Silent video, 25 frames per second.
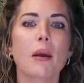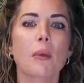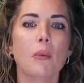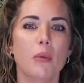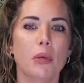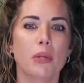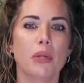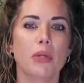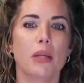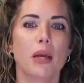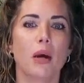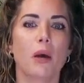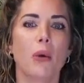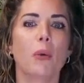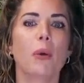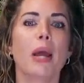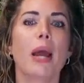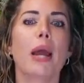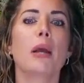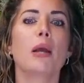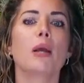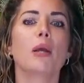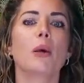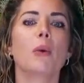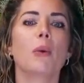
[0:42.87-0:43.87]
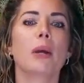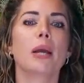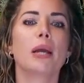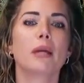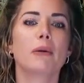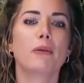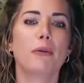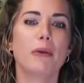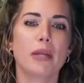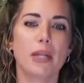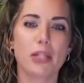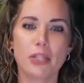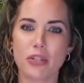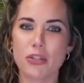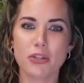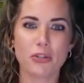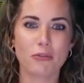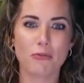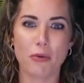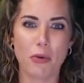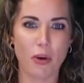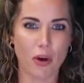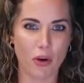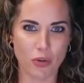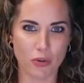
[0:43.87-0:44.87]
with no HOA fees
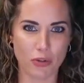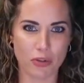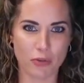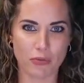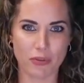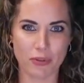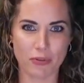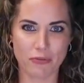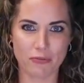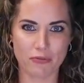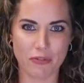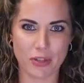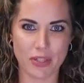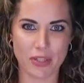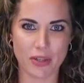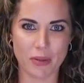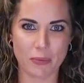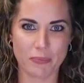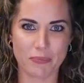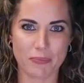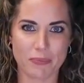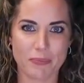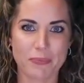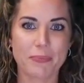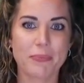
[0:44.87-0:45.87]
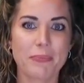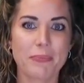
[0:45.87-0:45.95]
for ultimate freedom.